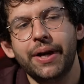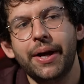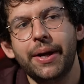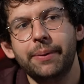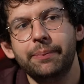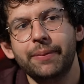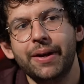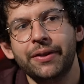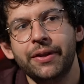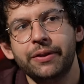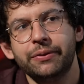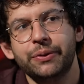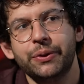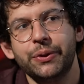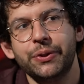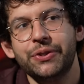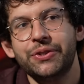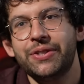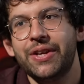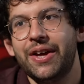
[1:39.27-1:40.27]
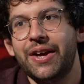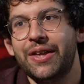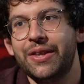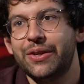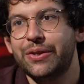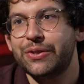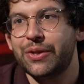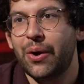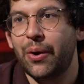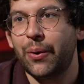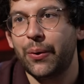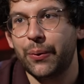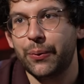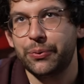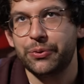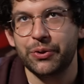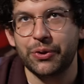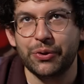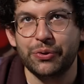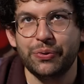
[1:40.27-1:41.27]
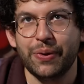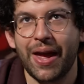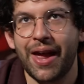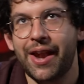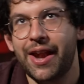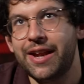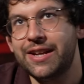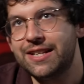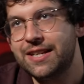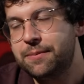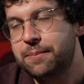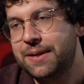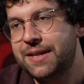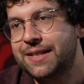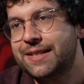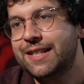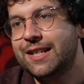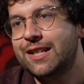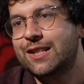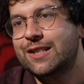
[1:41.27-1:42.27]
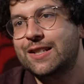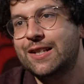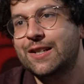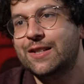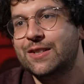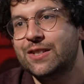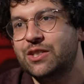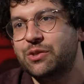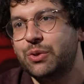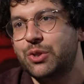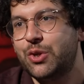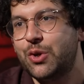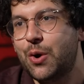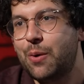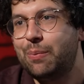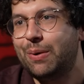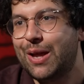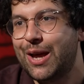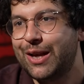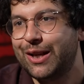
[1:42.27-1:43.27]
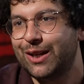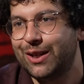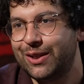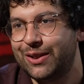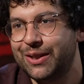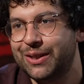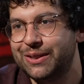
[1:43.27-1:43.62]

And then of course there was a whole sort of NADPC seasons which you were playing in a lot